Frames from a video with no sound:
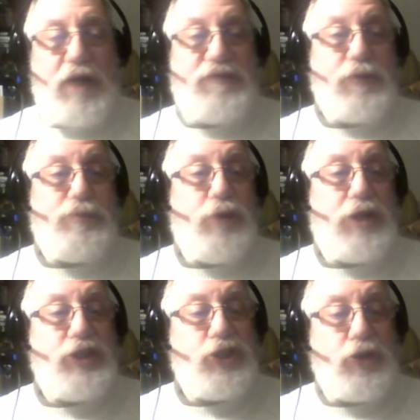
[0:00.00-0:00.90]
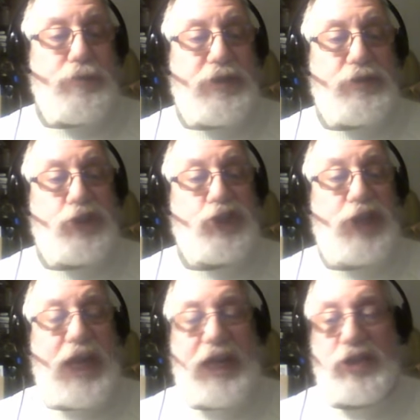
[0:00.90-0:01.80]
for blood atonement was
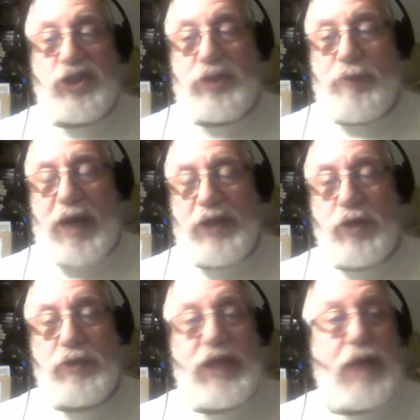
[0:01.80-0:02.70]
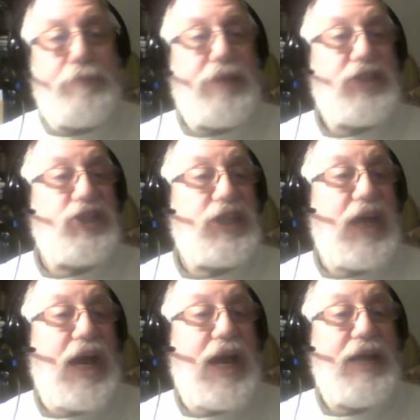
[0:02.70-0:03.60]
changed by Yohanan ben
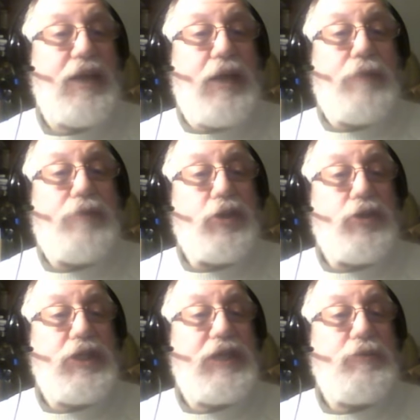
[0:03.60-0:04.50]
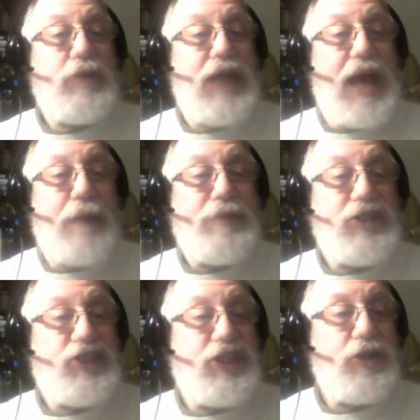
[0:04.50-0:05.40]
Zakkai, but look at what
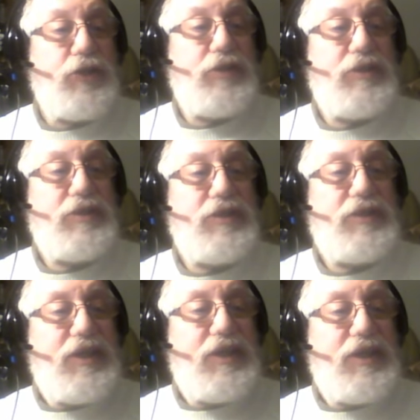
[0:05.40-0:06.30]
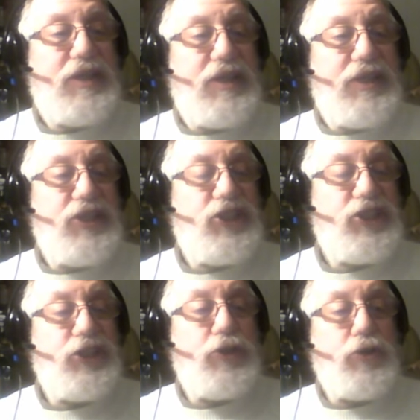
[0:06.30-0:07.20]
happens here.
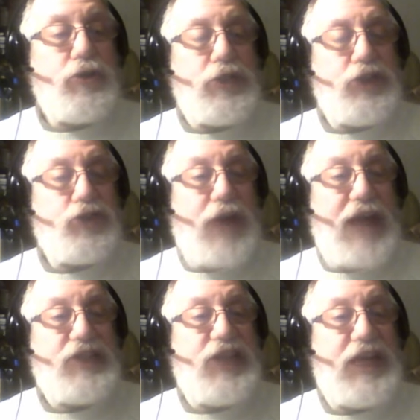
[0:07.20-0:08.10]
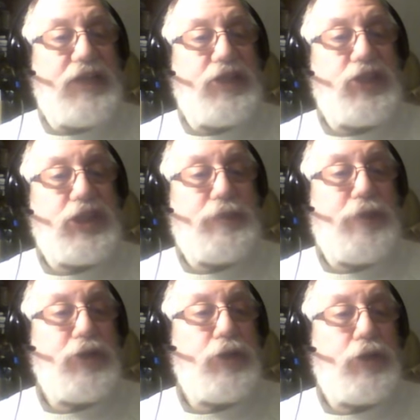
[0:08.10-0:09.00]
This is an early tractate. This is
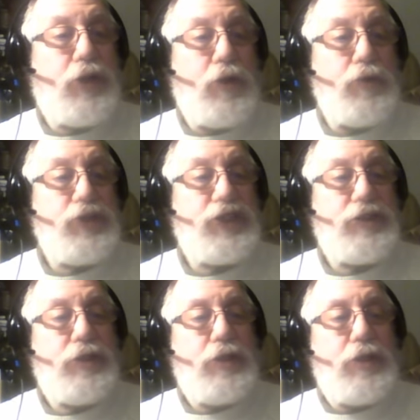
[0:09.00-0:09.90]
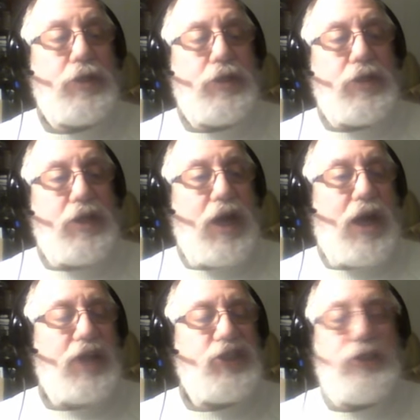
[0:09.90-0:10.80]
Berachot.
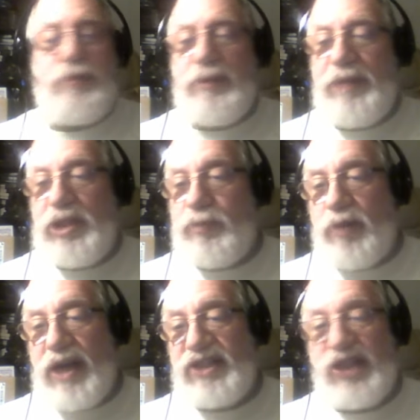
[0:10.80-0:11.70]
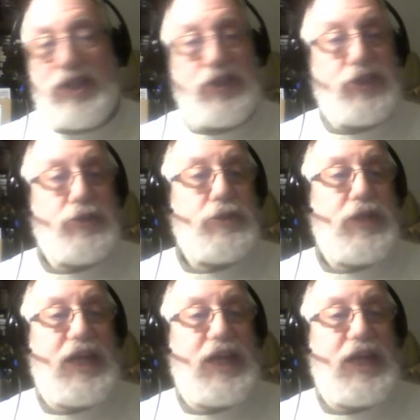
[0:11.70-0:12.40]
Simply means blessings.